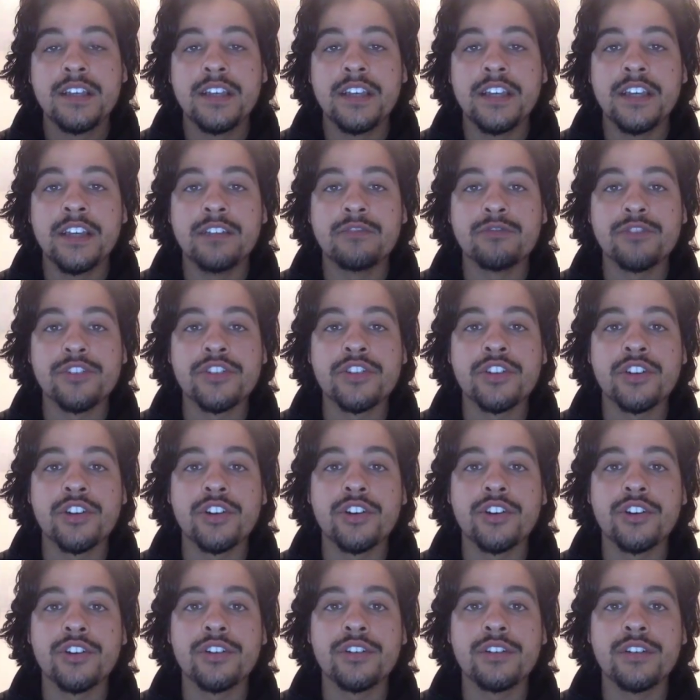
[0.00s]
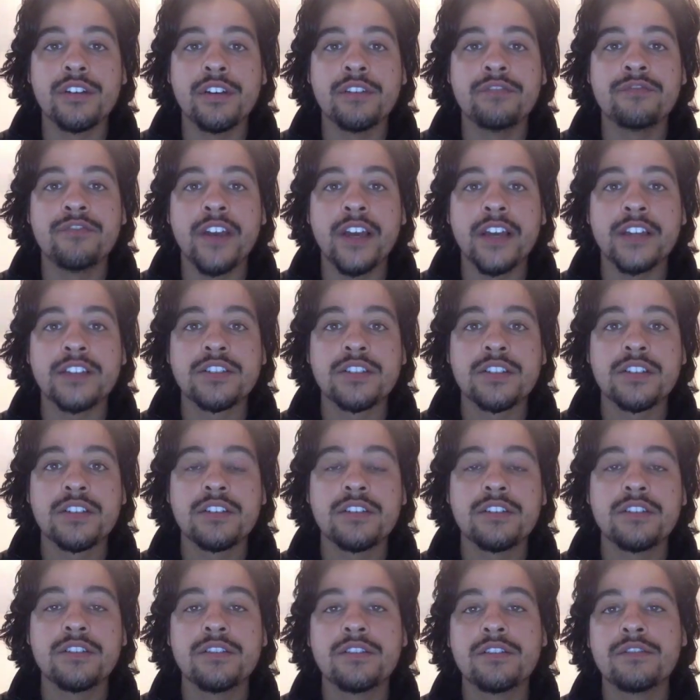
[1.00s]
in return, affect
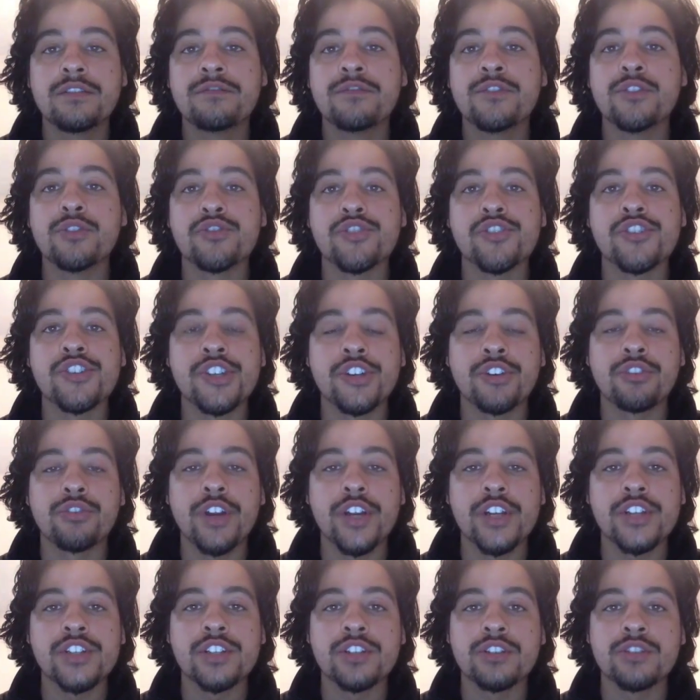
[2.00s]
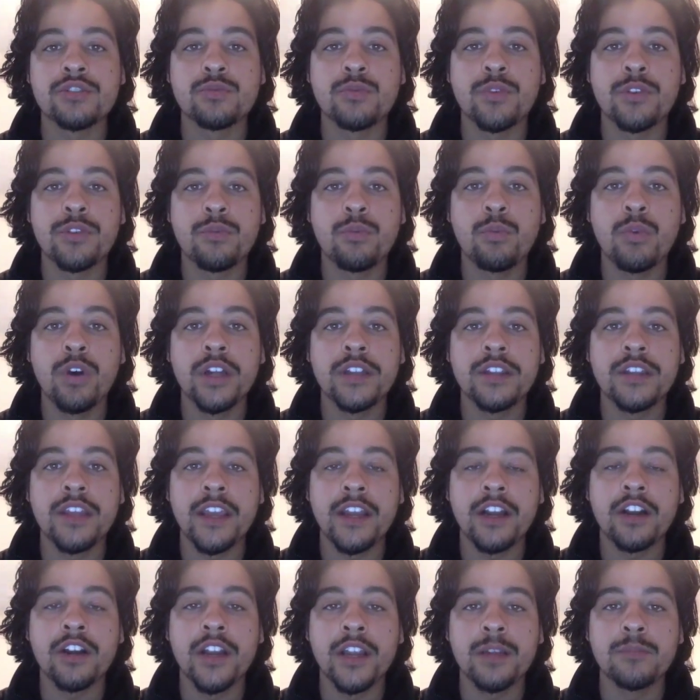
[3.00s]
future generations with what
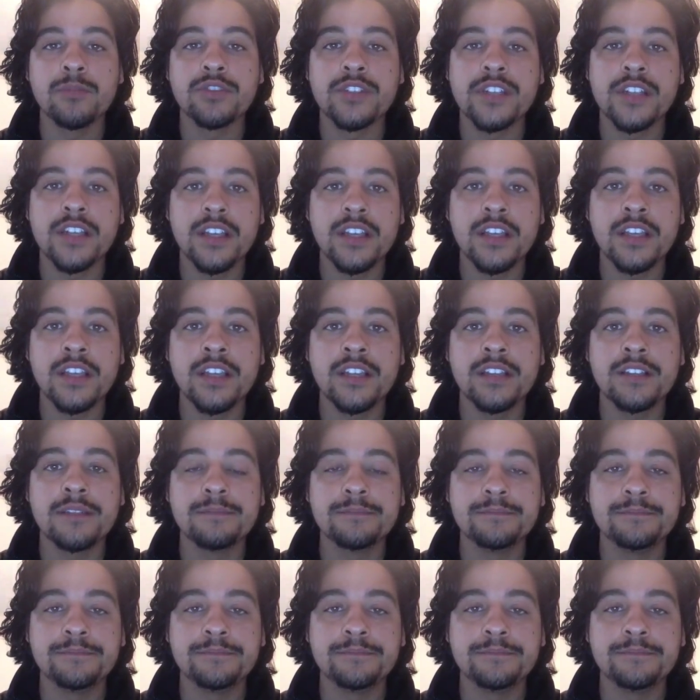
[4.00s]
they are able to eat